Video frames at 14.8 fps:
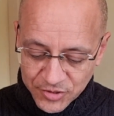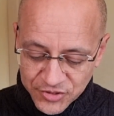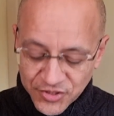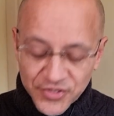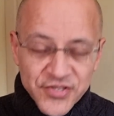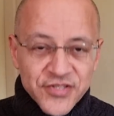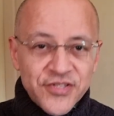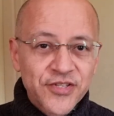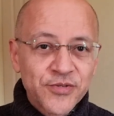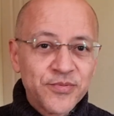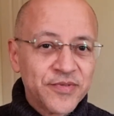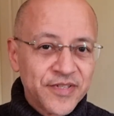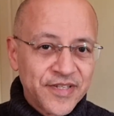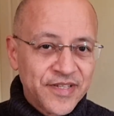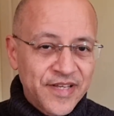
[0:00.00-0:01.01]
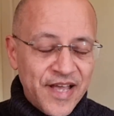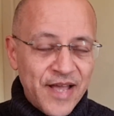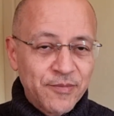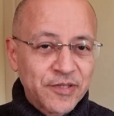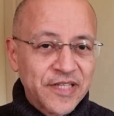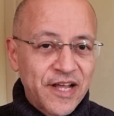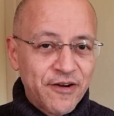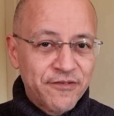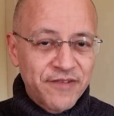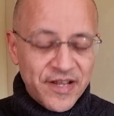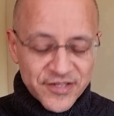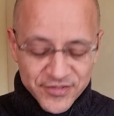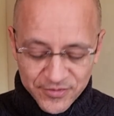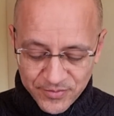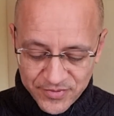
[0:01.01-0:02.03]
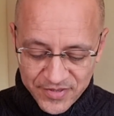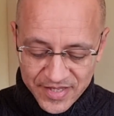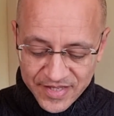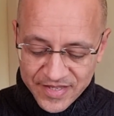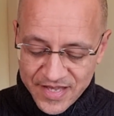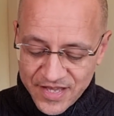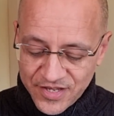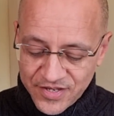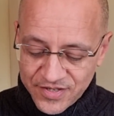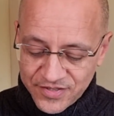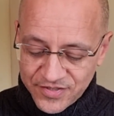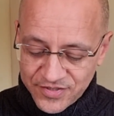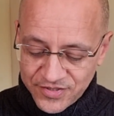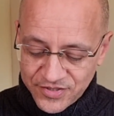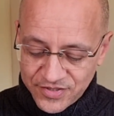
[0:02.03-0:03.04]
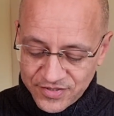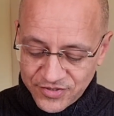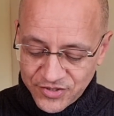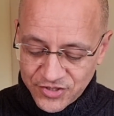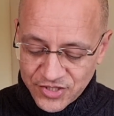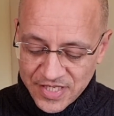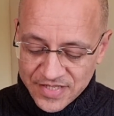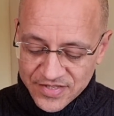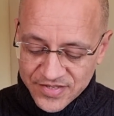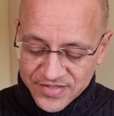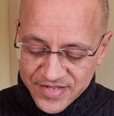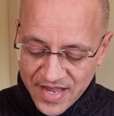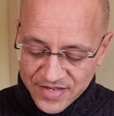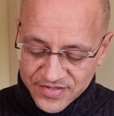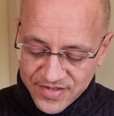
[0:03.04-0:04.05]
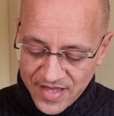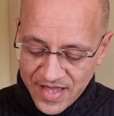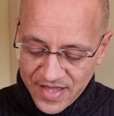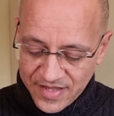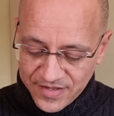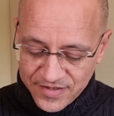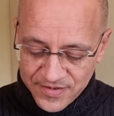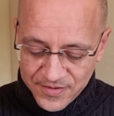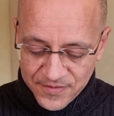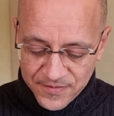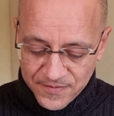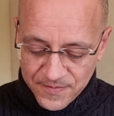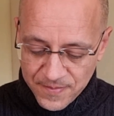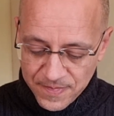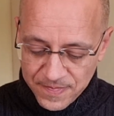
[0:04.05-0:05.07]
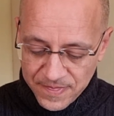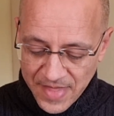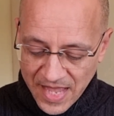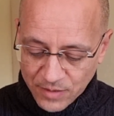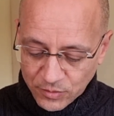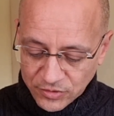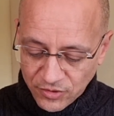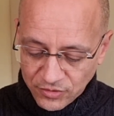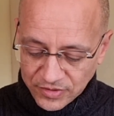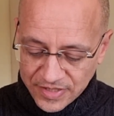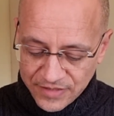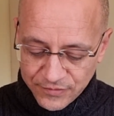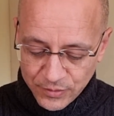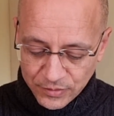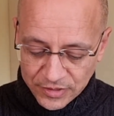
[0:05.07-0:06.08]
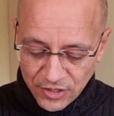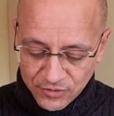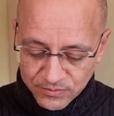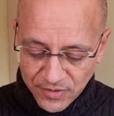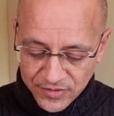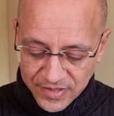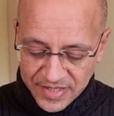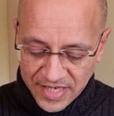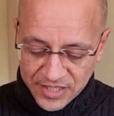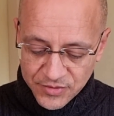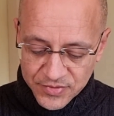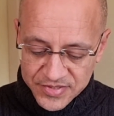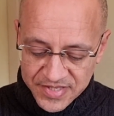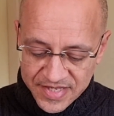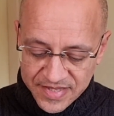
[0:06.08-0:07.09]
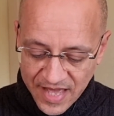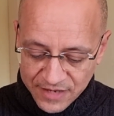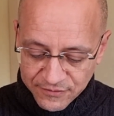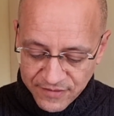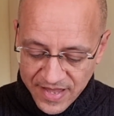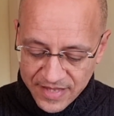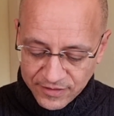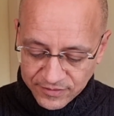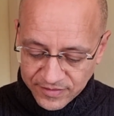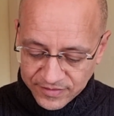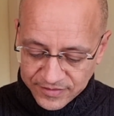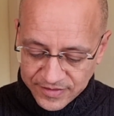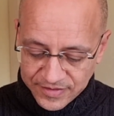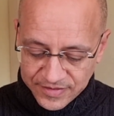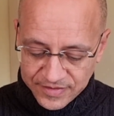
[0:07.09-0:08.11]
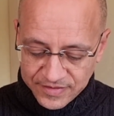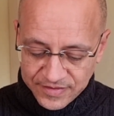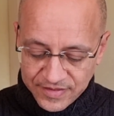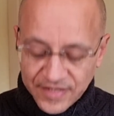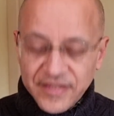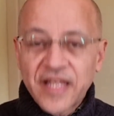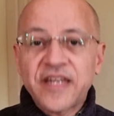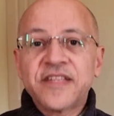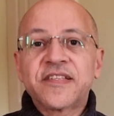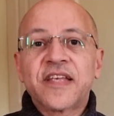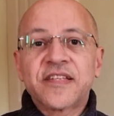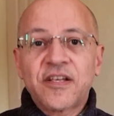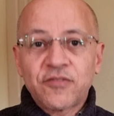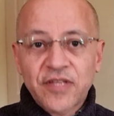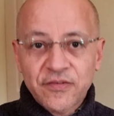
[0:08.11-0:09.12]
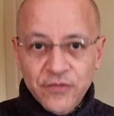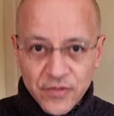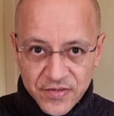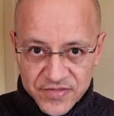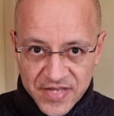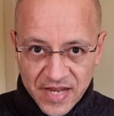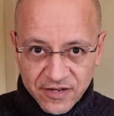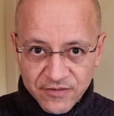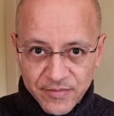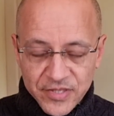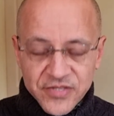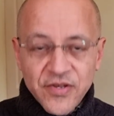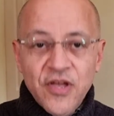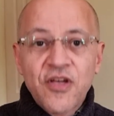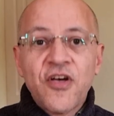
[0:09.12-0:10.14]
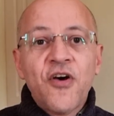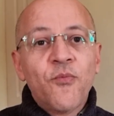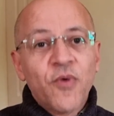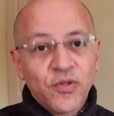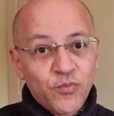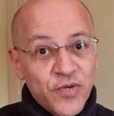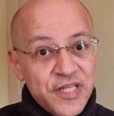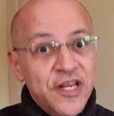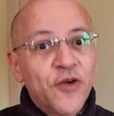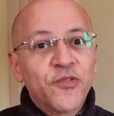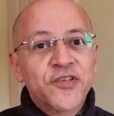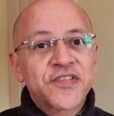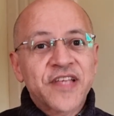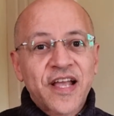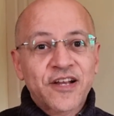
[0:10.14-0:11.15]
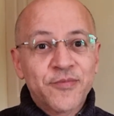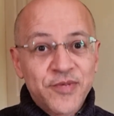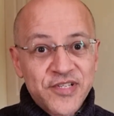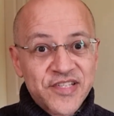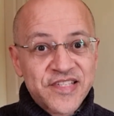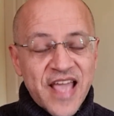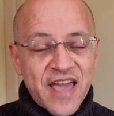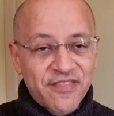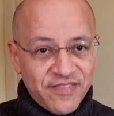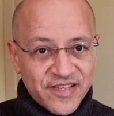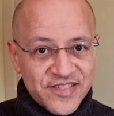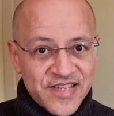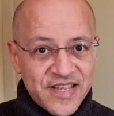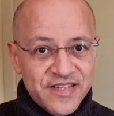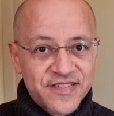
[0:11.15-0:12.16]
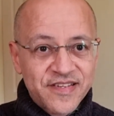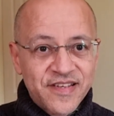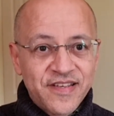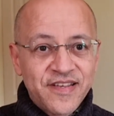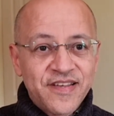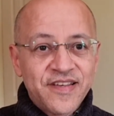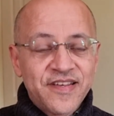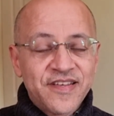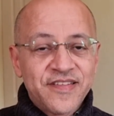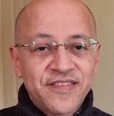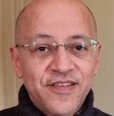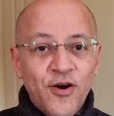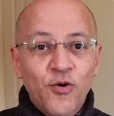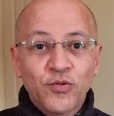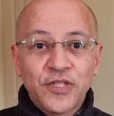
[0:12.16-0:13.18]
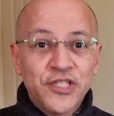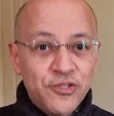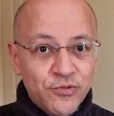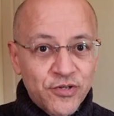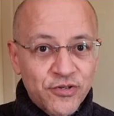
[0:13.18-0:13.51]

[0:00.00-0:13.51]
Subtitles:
But just to clarify something, Jesus says there, I will not leave you alone, Mother. Can you see that veil? And then he says, I'll give you the sacrament. Well, we know the sacrament as Catholics is the Holy